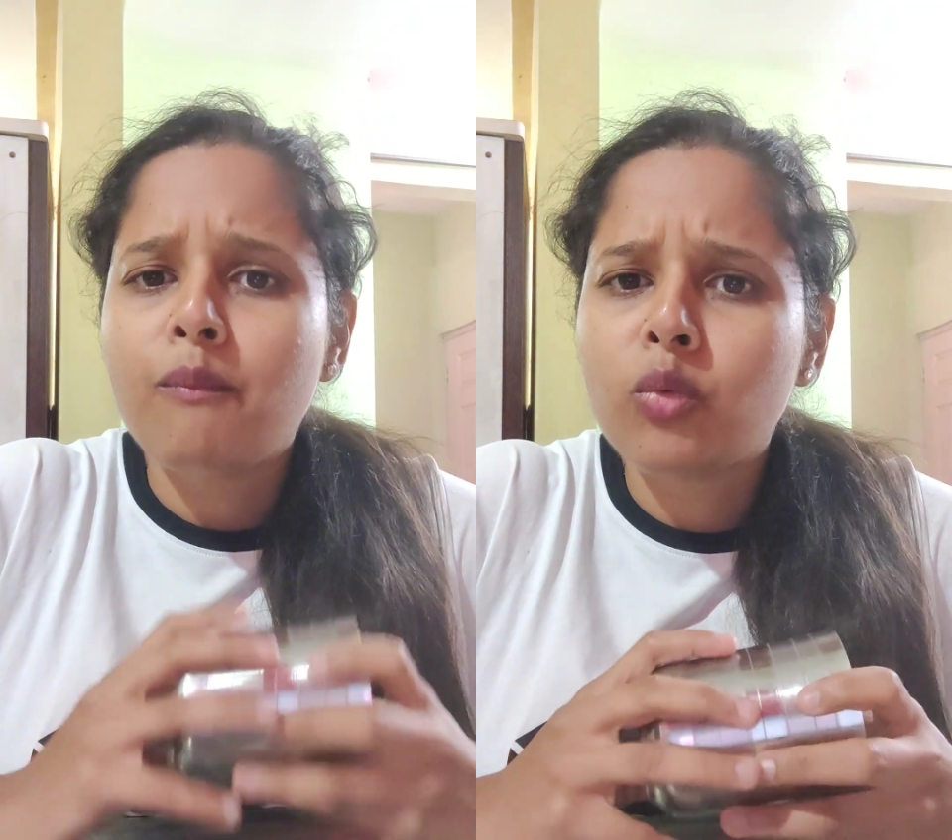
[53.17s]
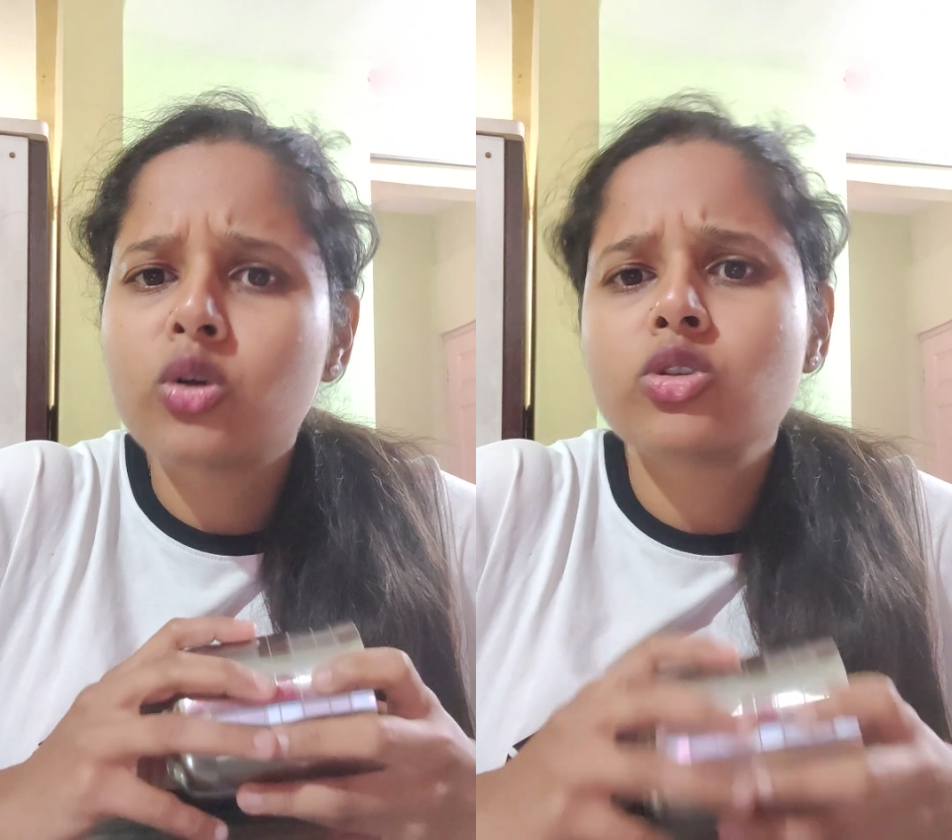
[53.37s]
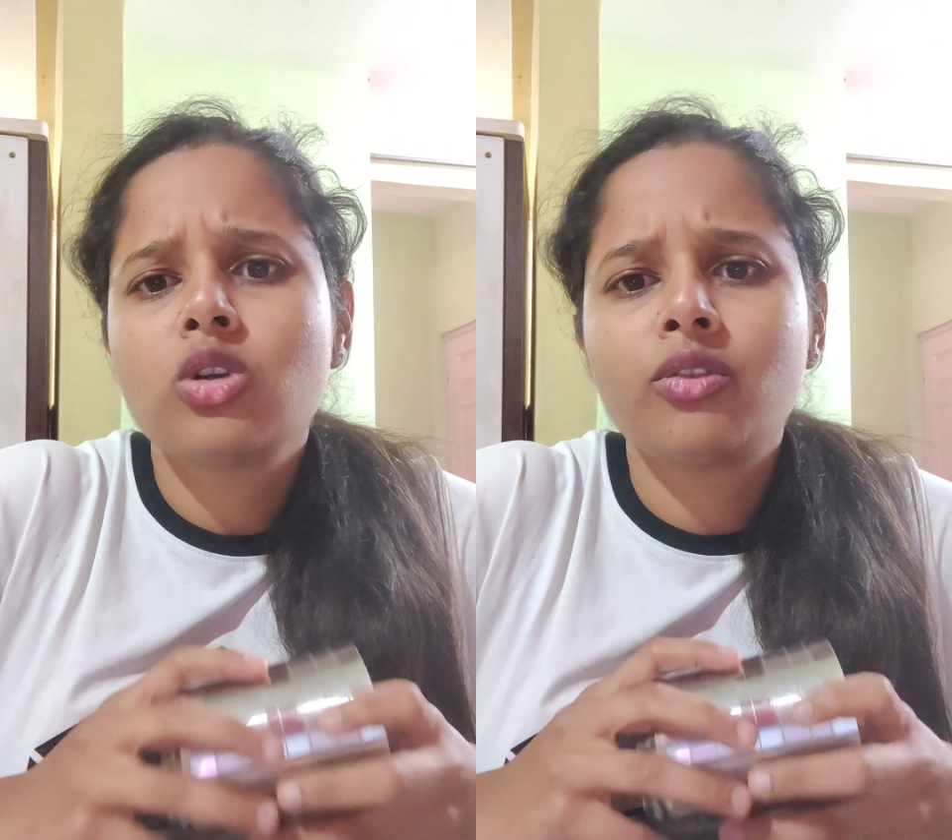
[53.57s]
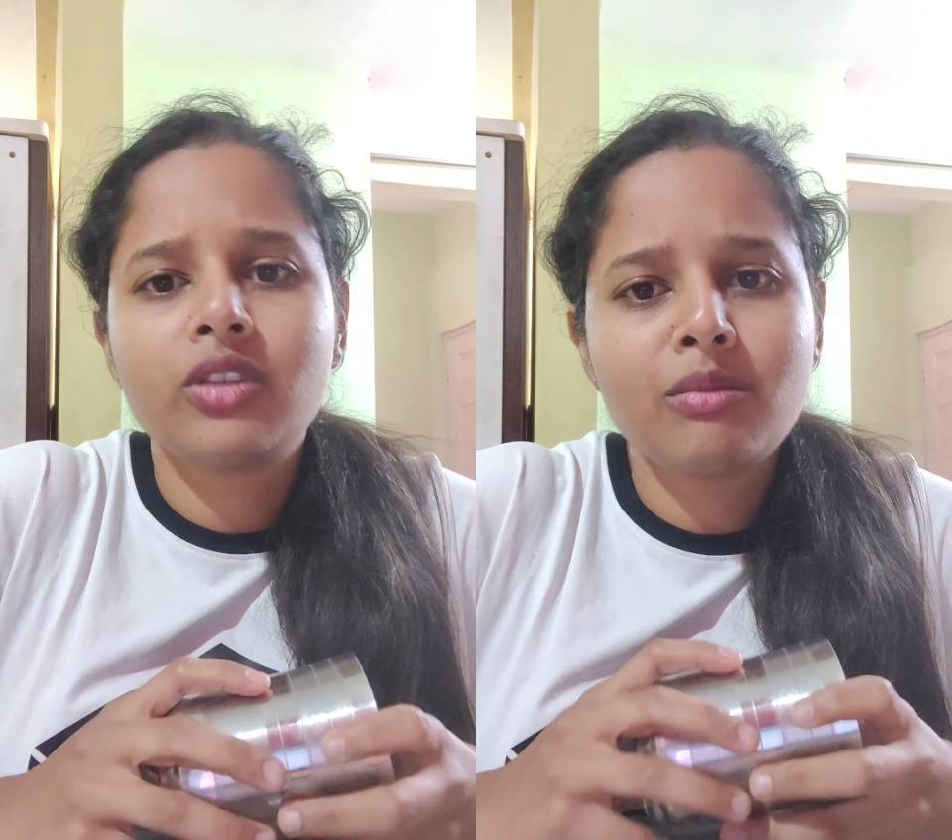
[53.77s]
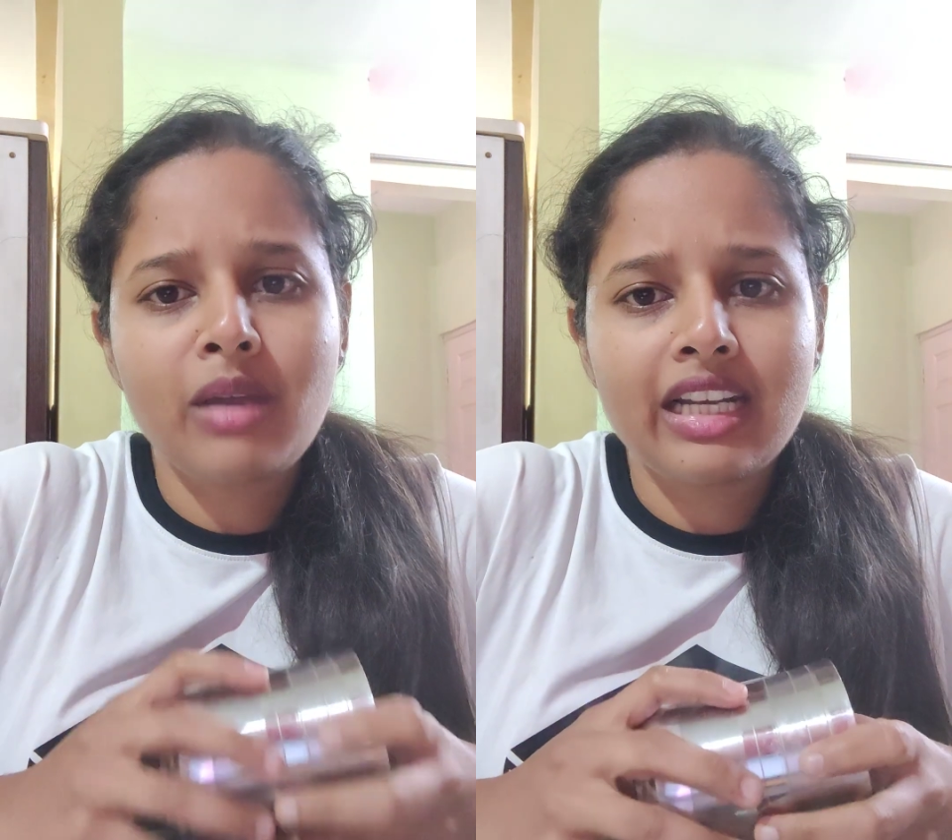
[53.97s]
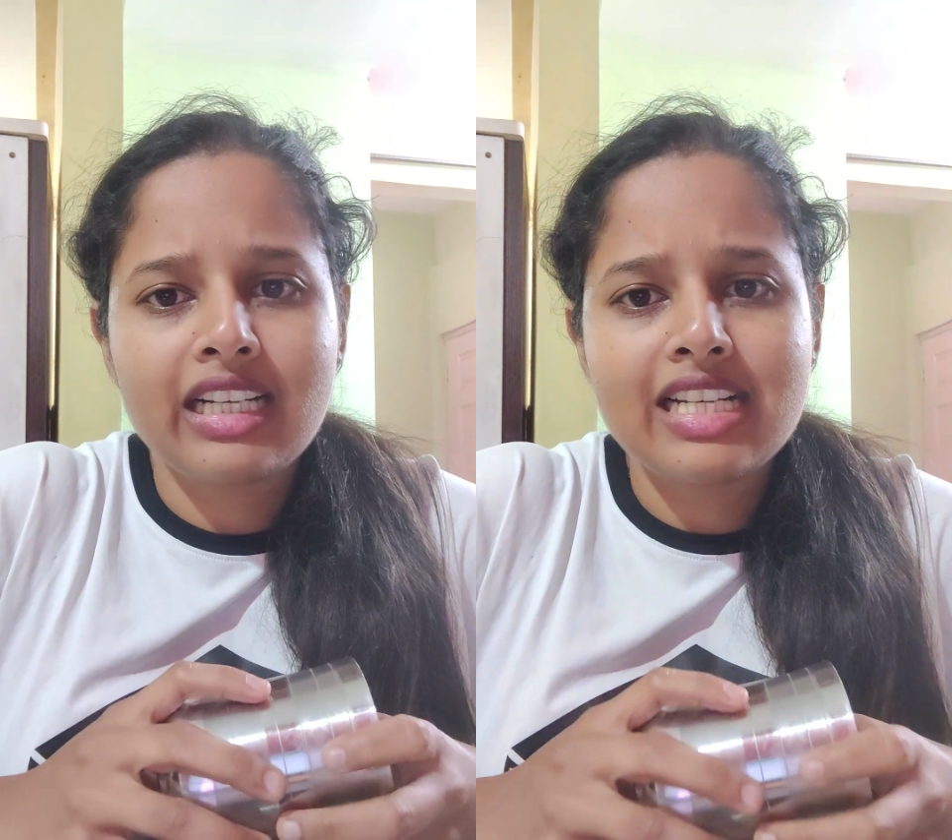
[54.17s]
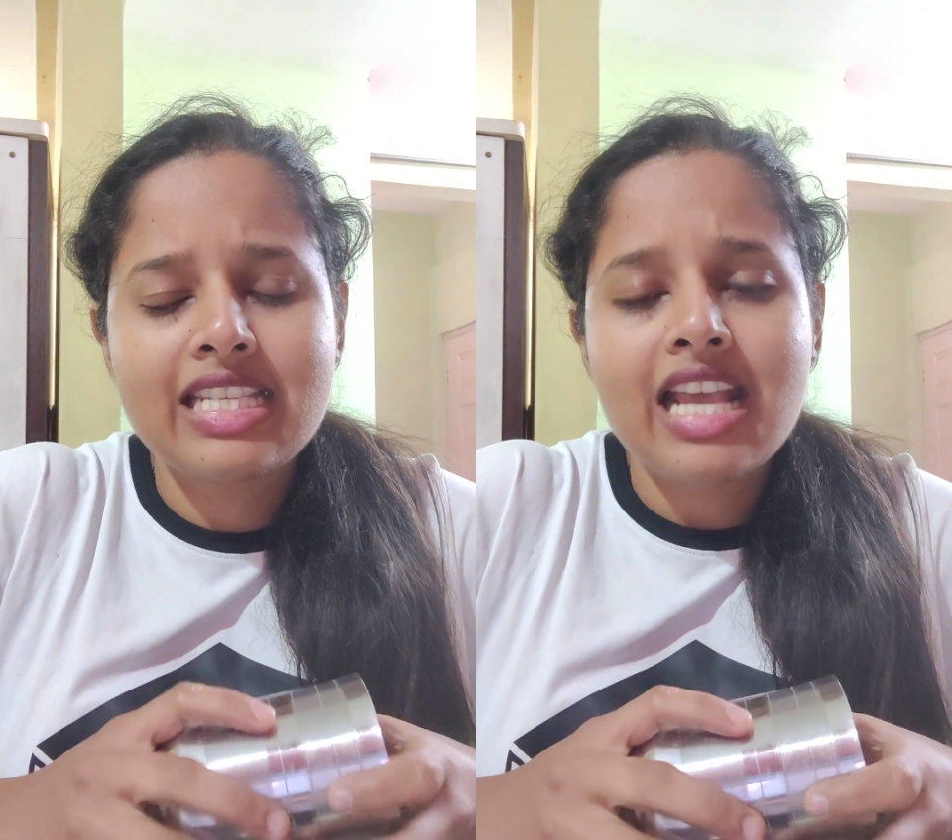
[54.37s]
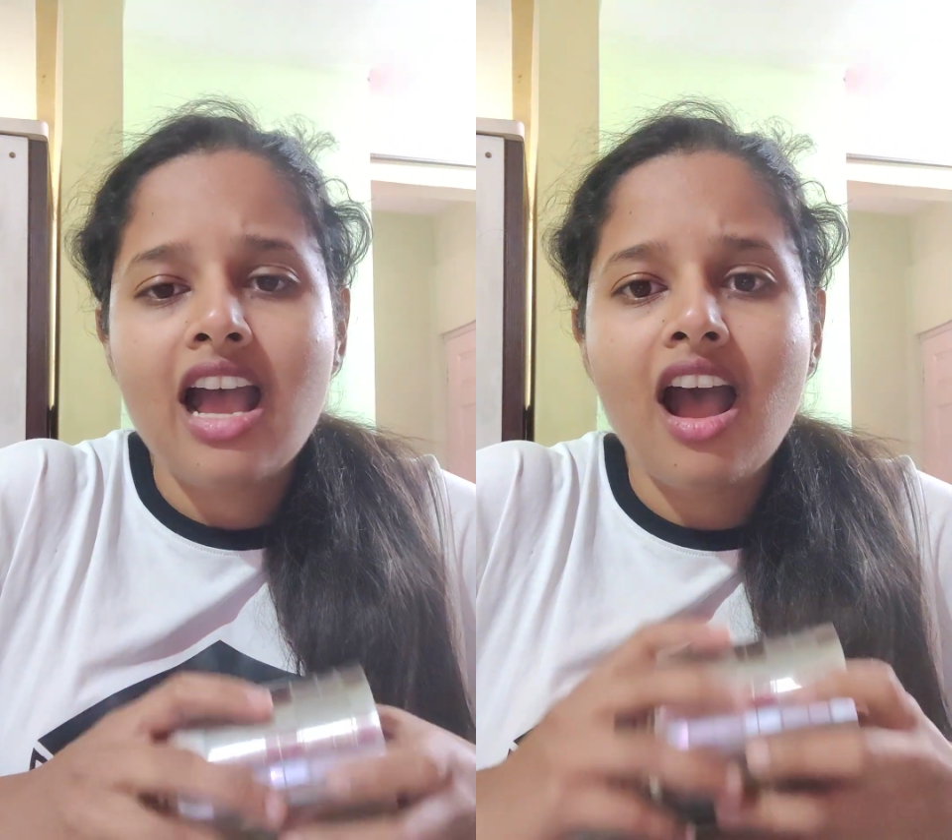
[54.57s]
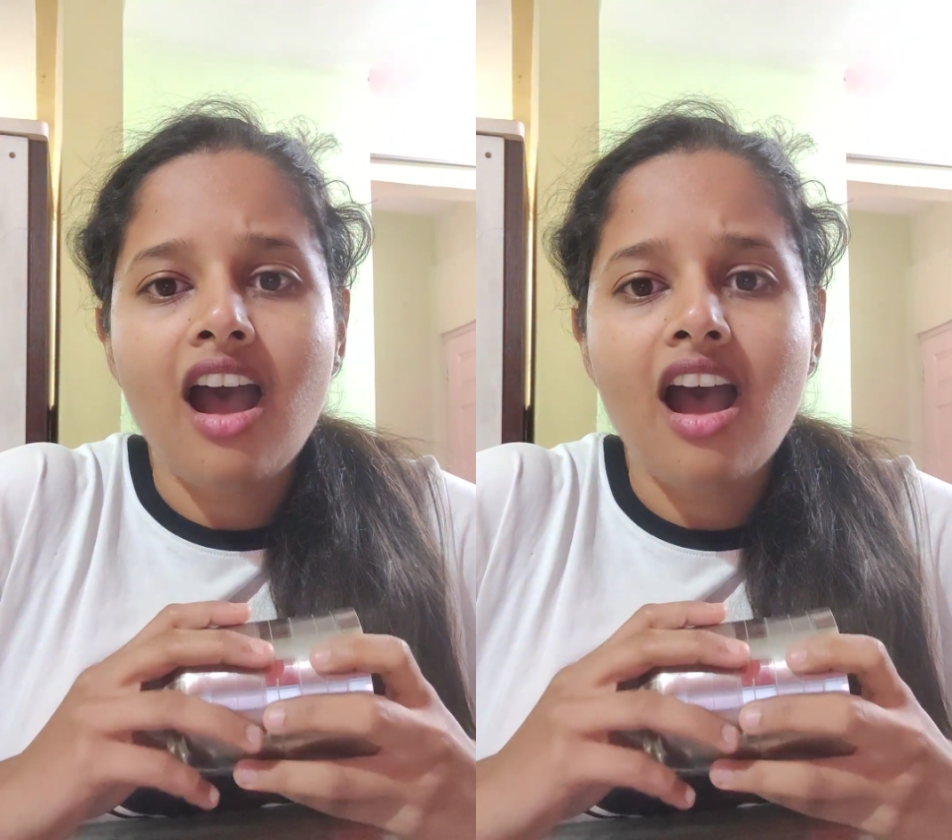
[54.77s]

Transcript: Most of the metals